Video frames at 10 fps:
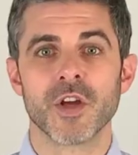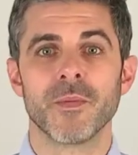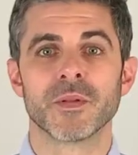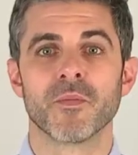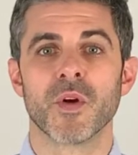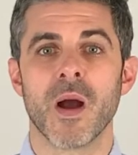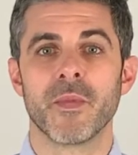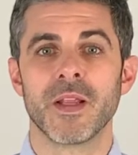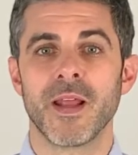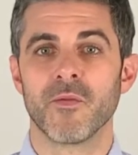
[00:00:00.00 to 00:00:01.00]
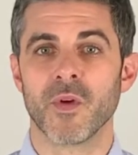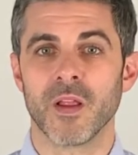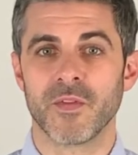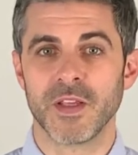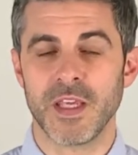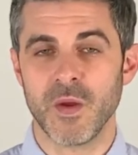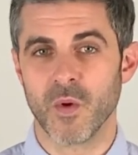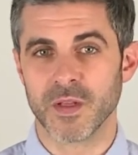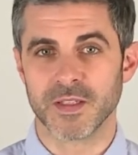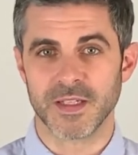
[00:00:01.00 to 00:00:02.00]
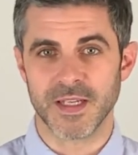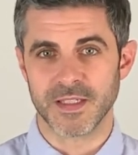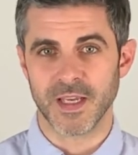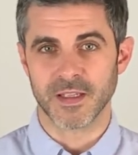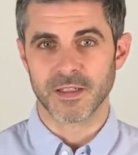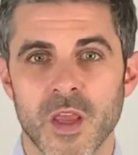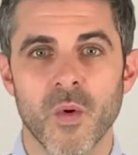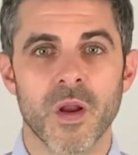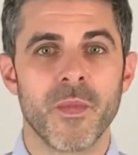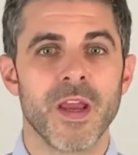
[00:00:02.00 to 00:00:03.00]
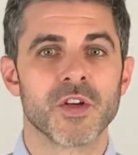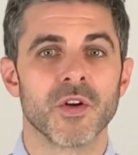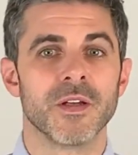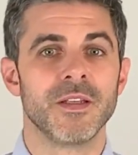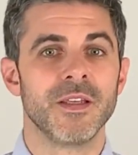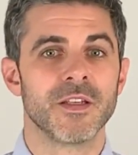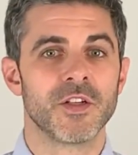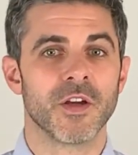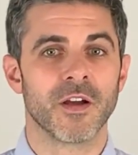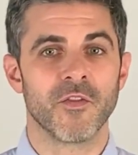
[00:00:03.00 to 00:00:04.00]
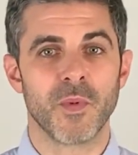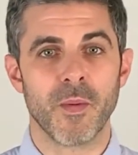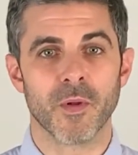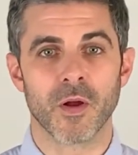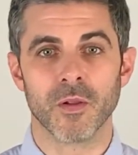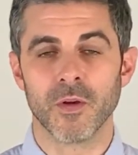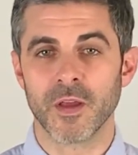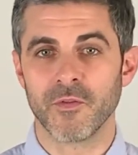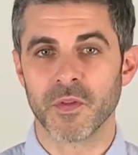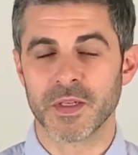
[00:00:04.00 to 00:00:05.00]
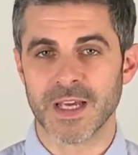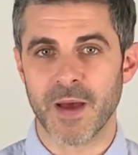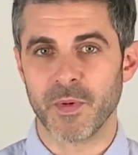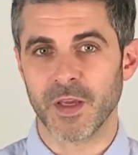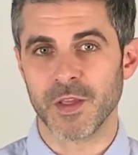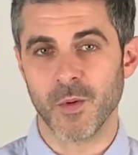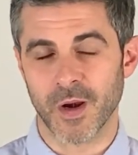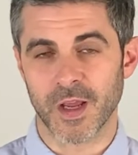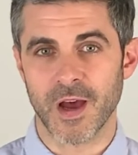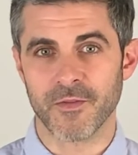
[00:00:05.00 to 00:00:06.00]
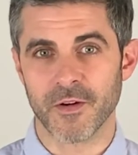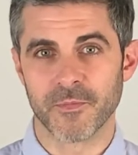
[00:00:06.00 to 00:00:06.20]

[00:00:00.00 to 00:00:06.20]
up some prominent and relevant keyword statistics. You want to make sure a decent chunk of people are looking for the topic you want to cover.